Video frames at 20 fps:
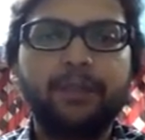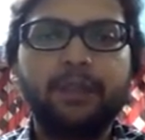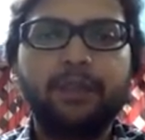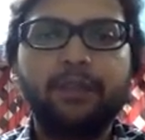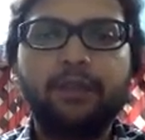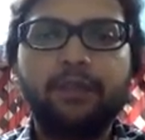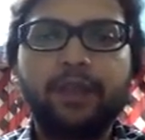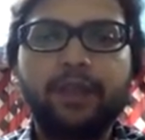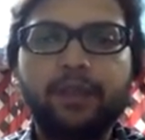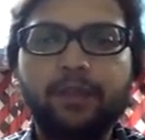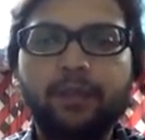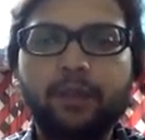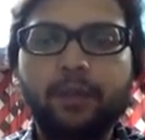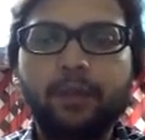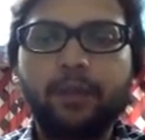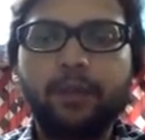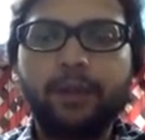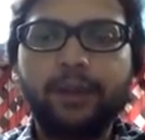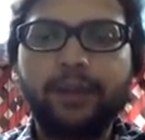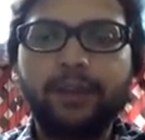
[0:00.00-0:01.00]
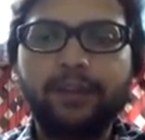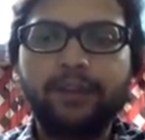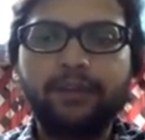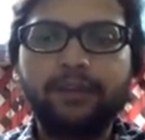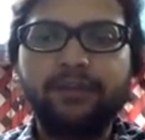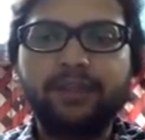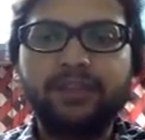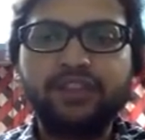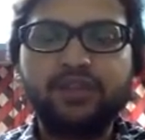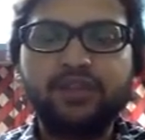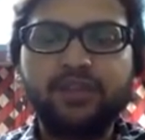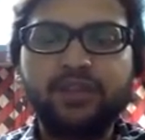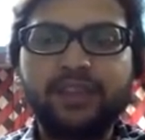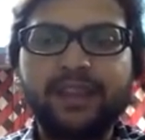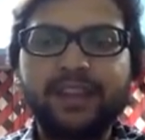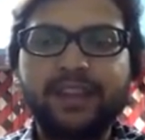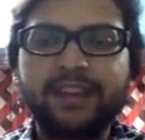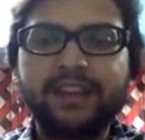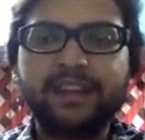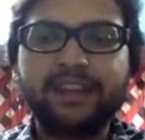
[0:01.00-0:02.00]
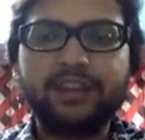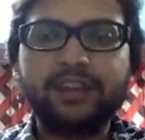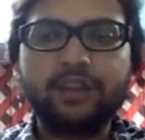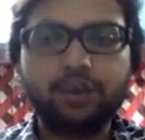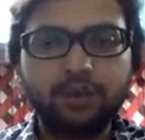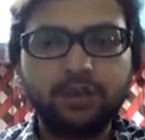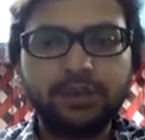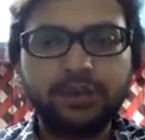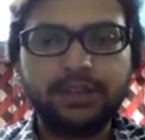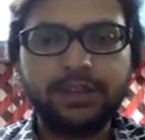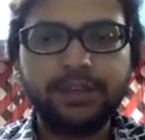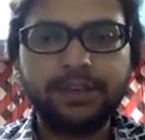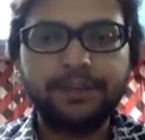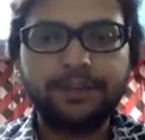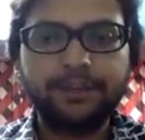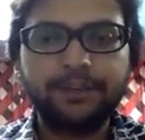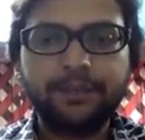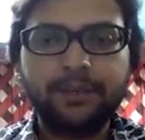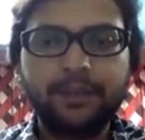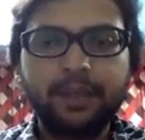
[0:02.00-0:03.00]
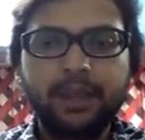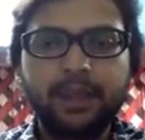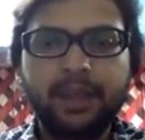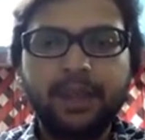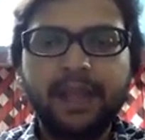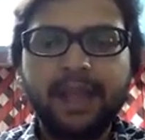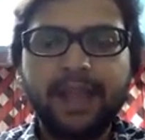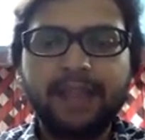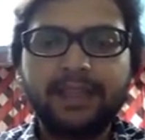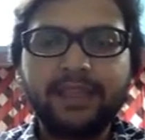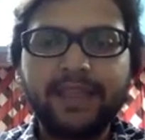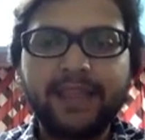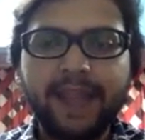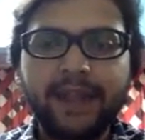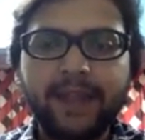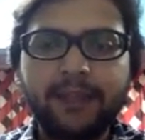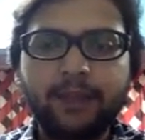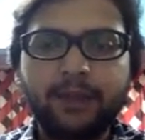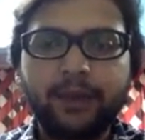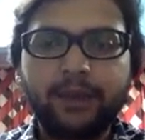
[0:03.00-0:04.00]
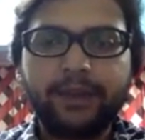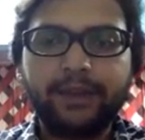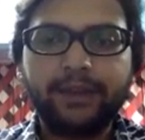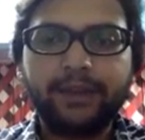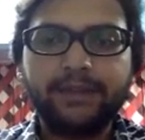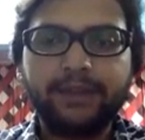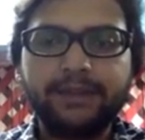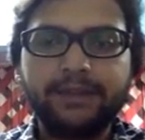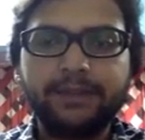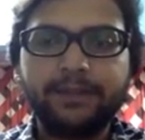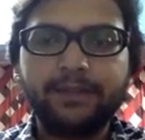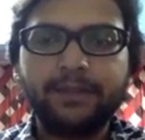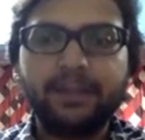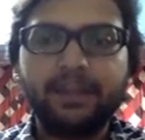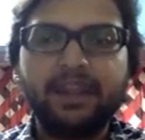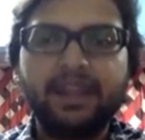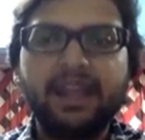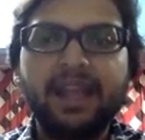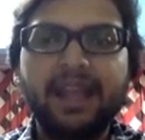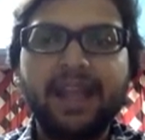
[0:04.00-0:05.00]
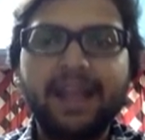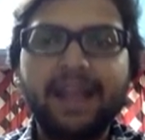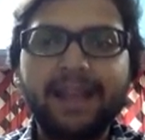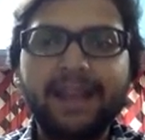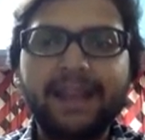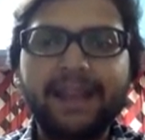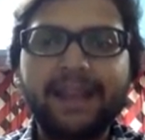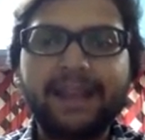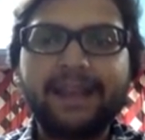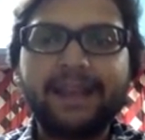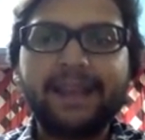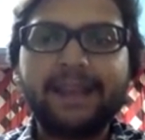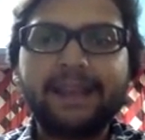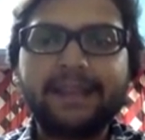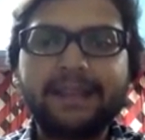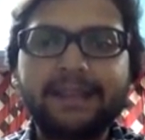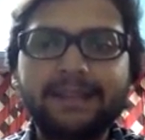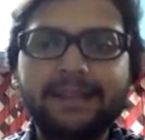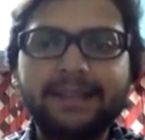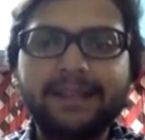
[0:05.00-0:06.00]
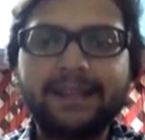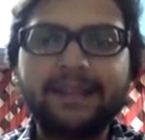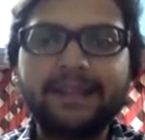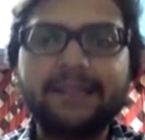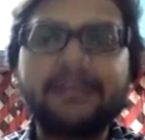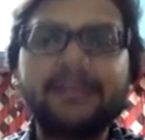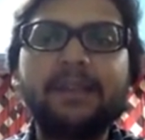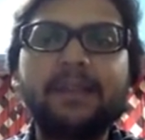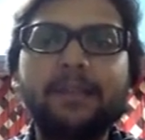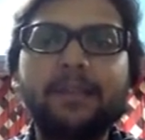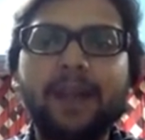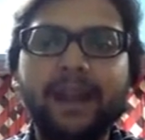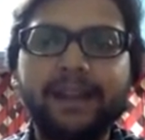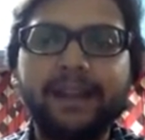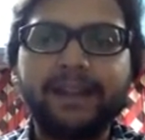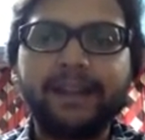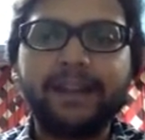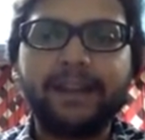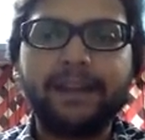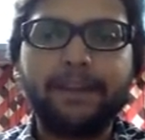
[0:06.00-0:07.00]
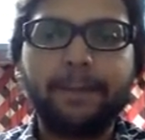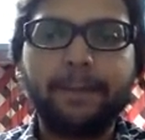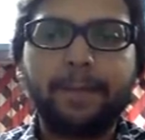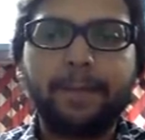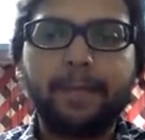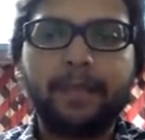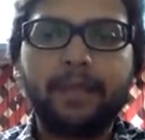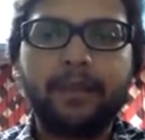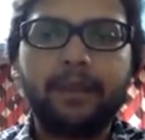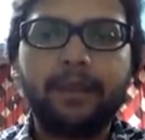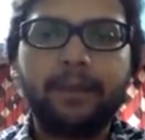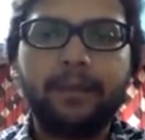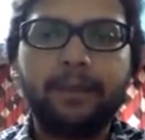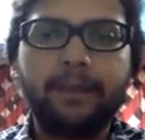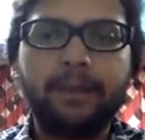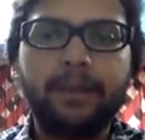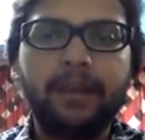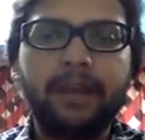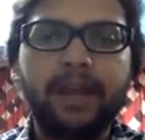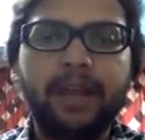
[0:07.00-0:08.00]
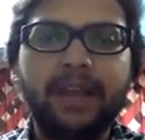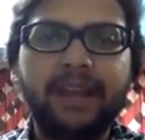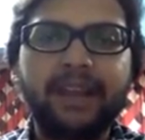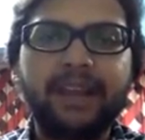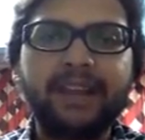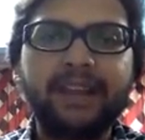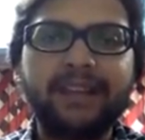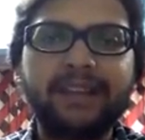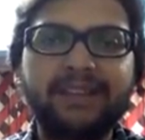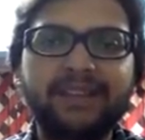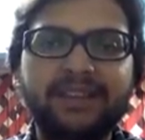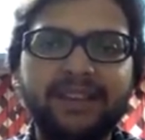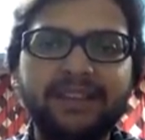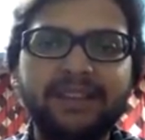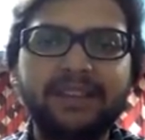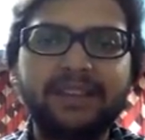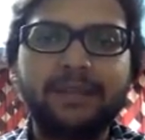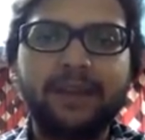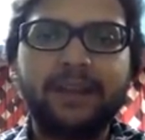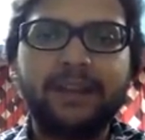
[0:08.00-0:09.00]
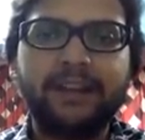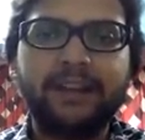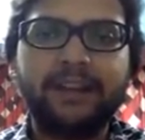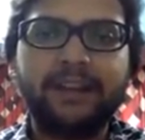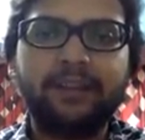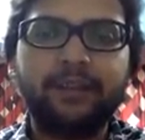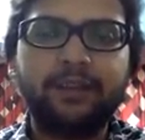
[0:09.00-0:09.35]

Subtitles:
One more point which we can use here, and that point is I can extend some idea. Remember, I can extend some idea.